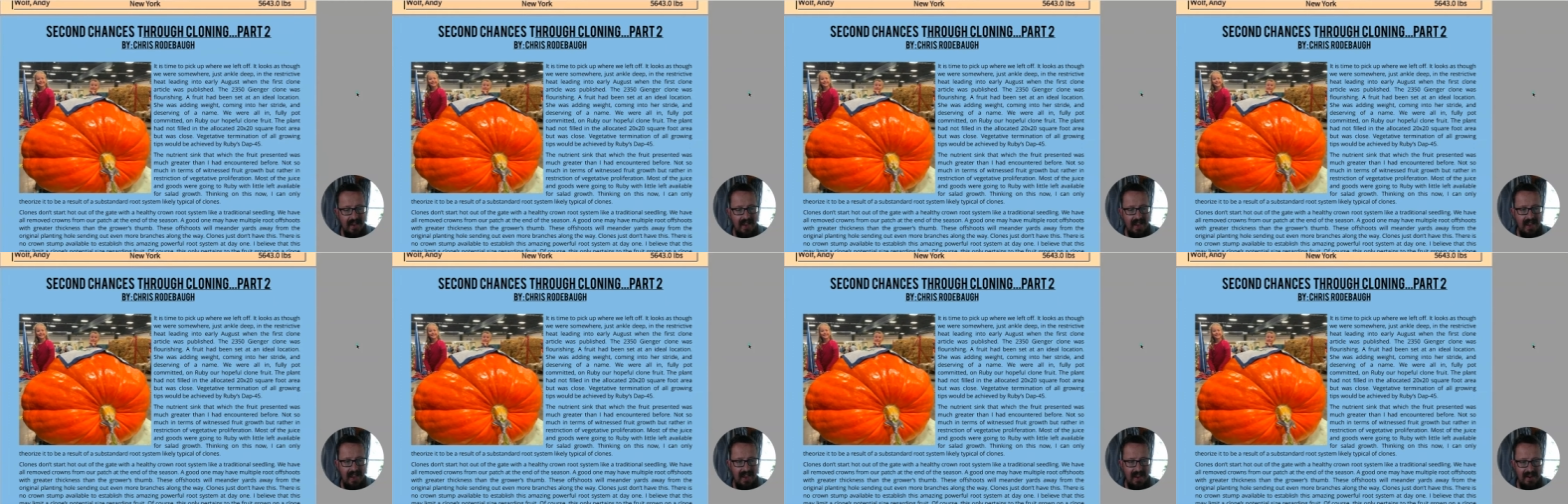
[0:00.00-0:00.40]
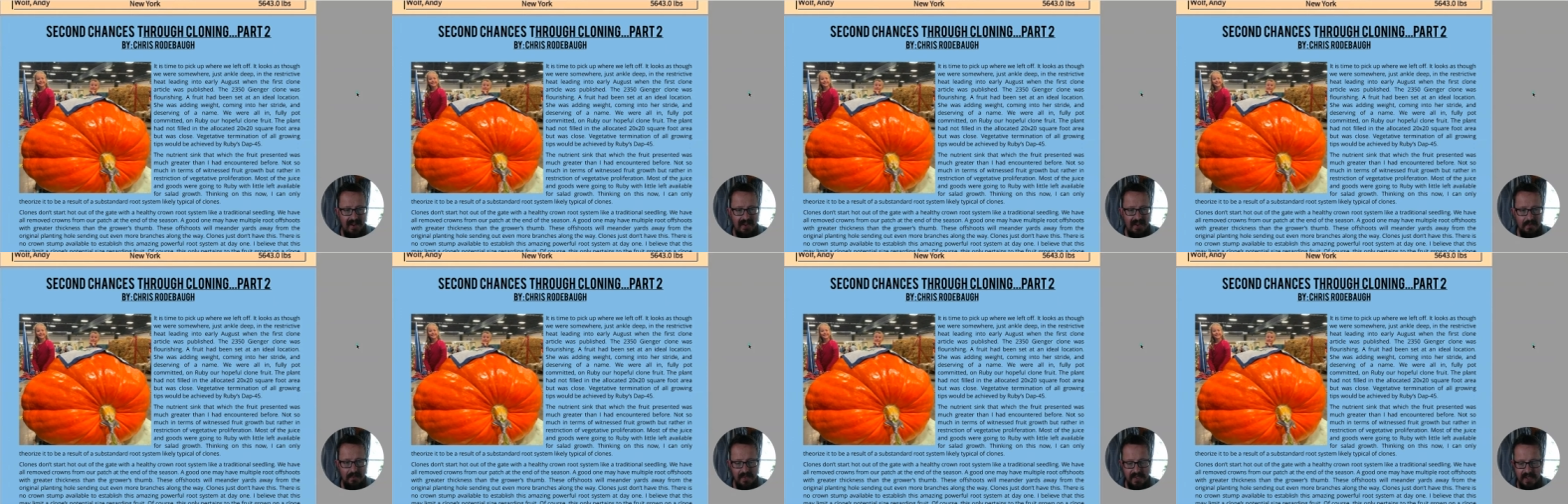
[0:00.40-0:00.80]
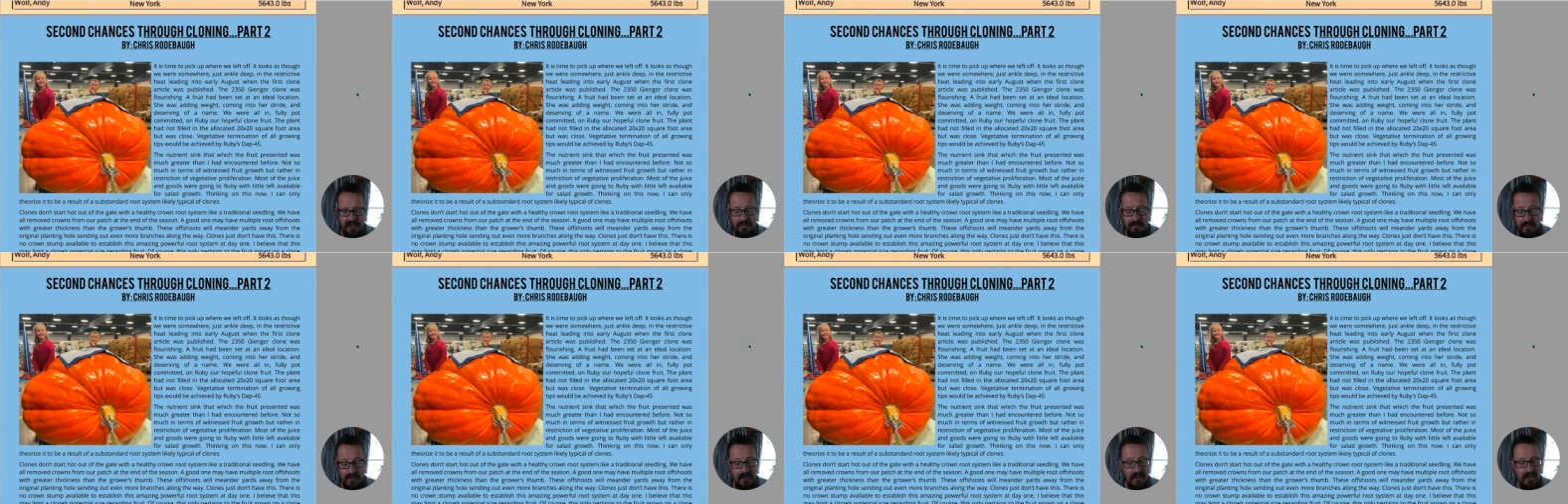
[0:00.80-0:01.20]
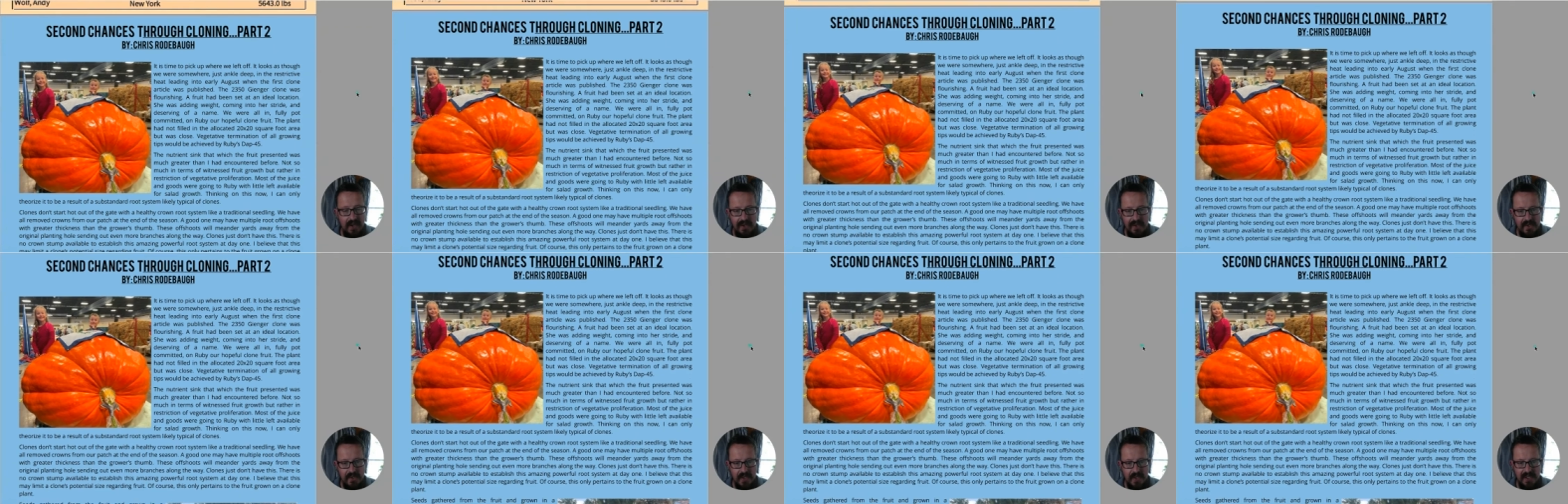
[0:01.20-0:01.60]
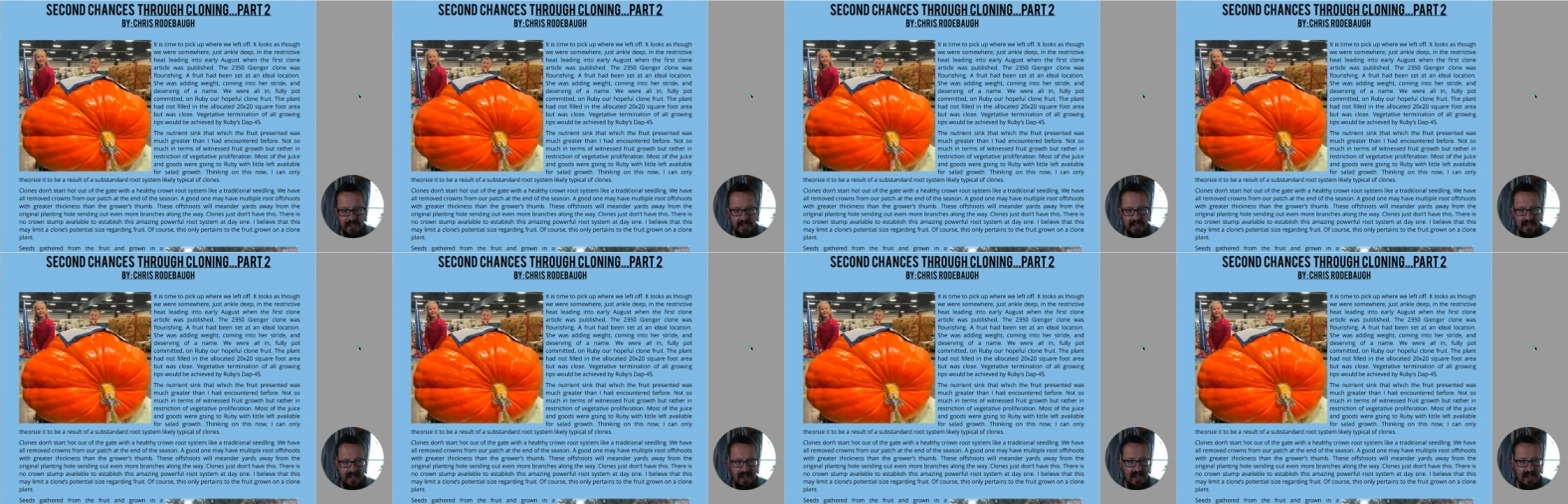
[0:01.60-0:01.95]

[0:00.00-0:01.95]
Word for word: and it was very interesting.